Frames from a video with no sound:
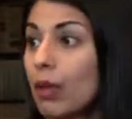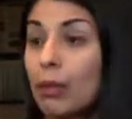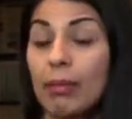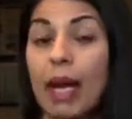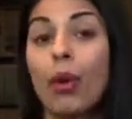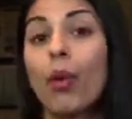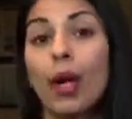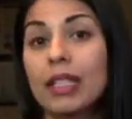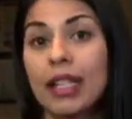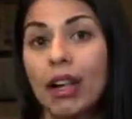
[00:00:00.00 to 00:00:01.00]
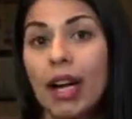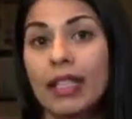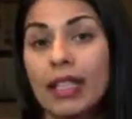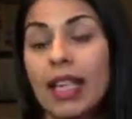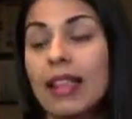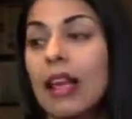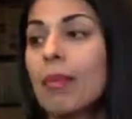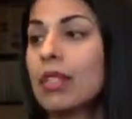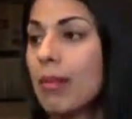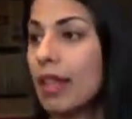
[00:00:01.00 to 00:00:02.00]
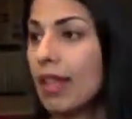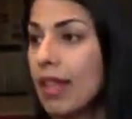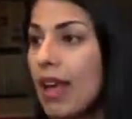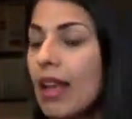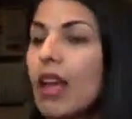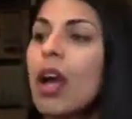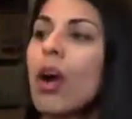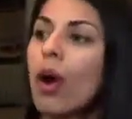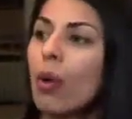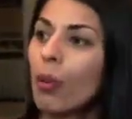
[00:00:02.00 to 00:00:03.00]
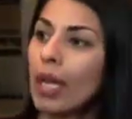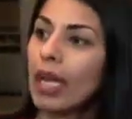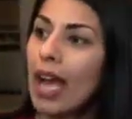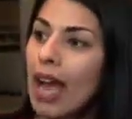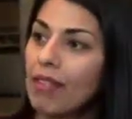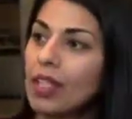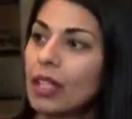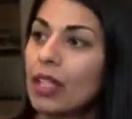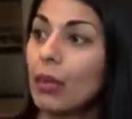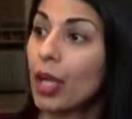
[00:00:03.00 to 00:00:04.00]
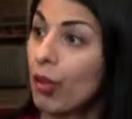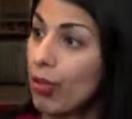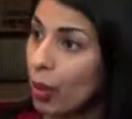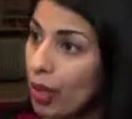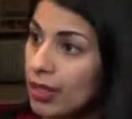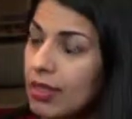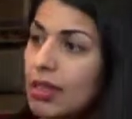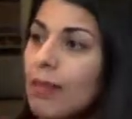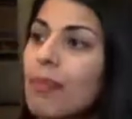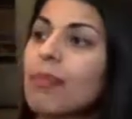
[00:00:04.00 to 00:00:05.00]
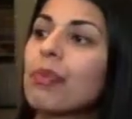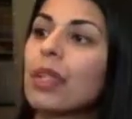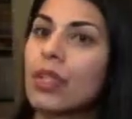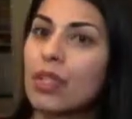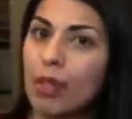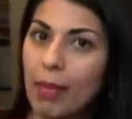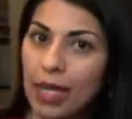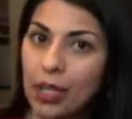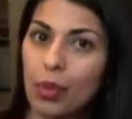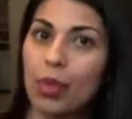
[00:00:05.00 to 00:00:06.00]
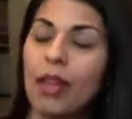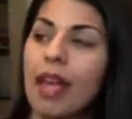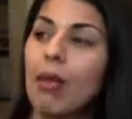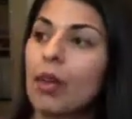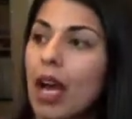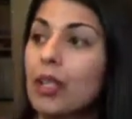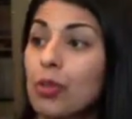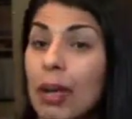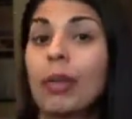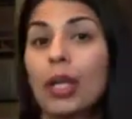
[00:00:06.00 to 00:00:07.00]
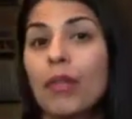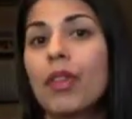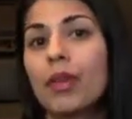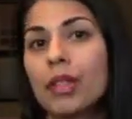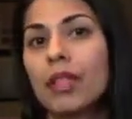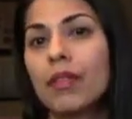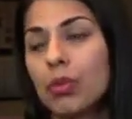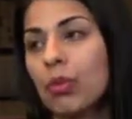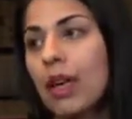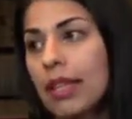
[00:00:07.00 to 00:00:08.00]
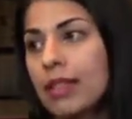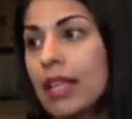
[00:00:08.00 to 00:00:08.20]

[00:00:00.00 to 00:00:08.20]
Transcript: by quarantining or isolating them or something like that, we have to we go through the court system to make sure that we're not trampling over those individual rights.